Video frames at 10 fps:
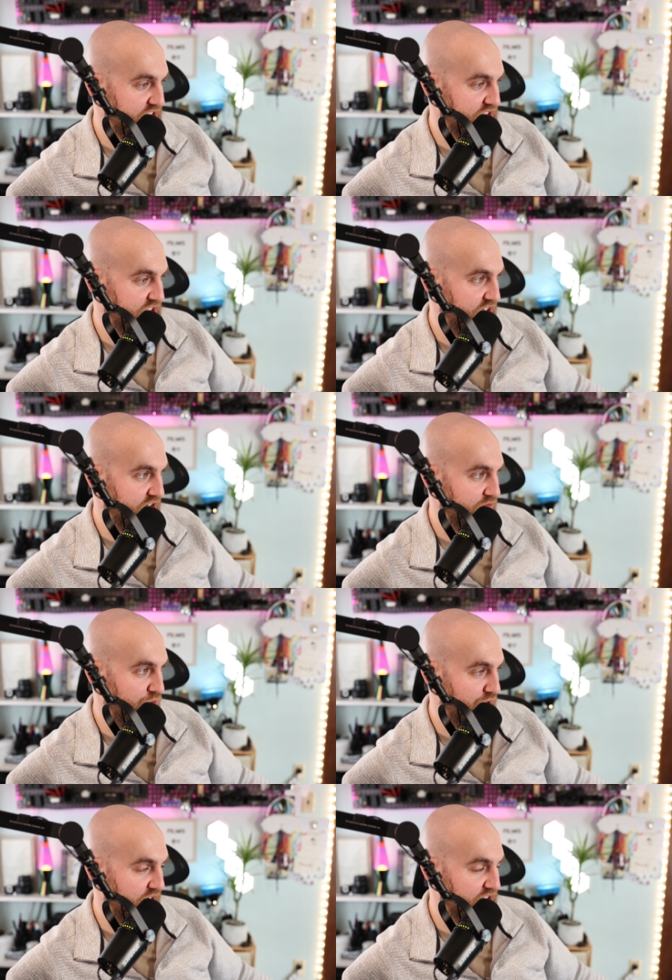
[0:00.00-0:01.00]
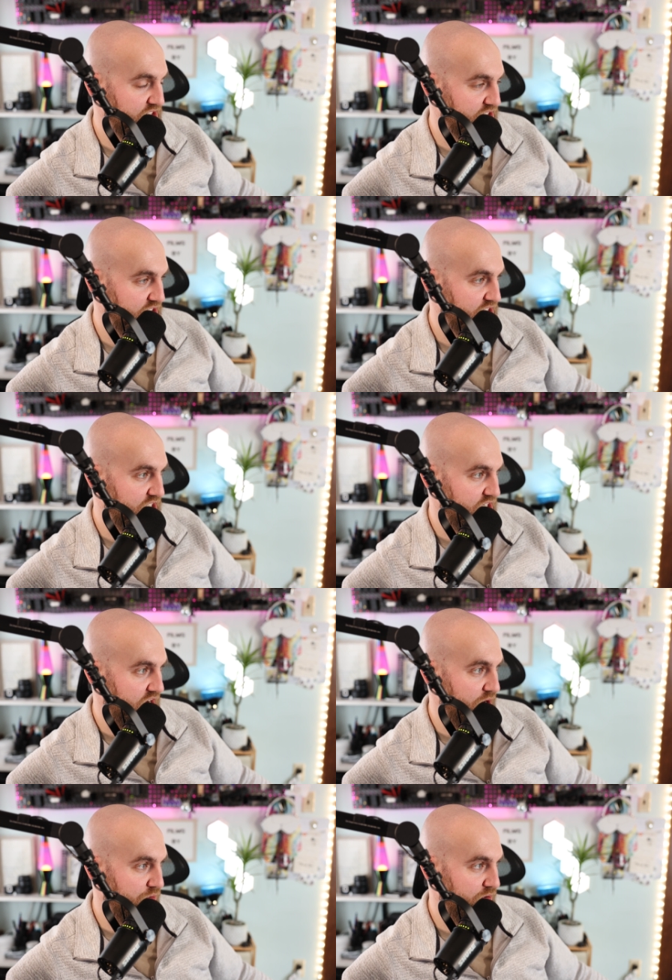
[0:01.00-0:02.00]
year of weddings
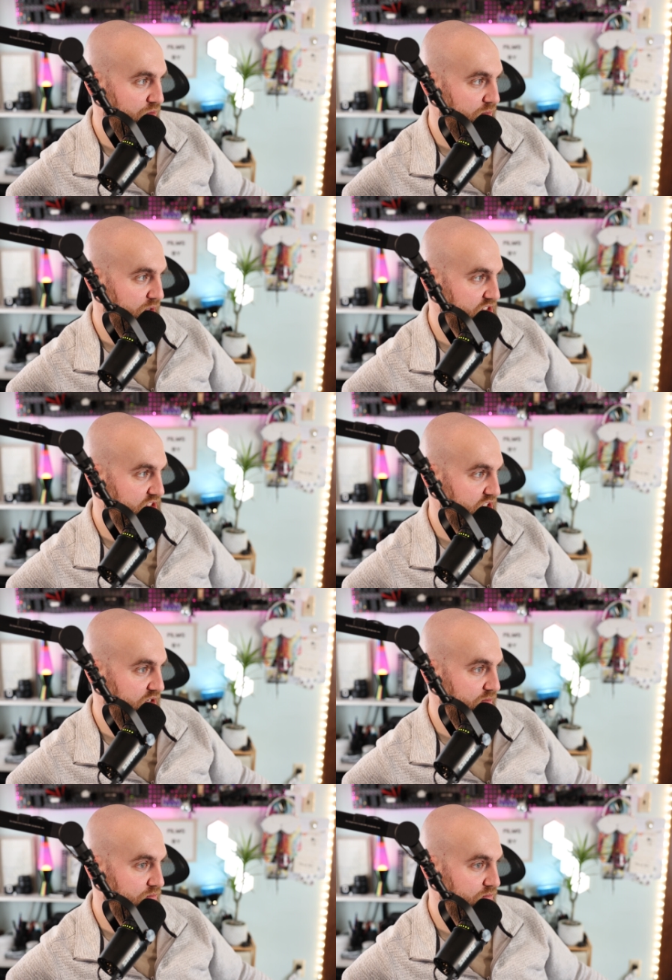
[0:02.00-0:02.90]
i really want to make sure i'm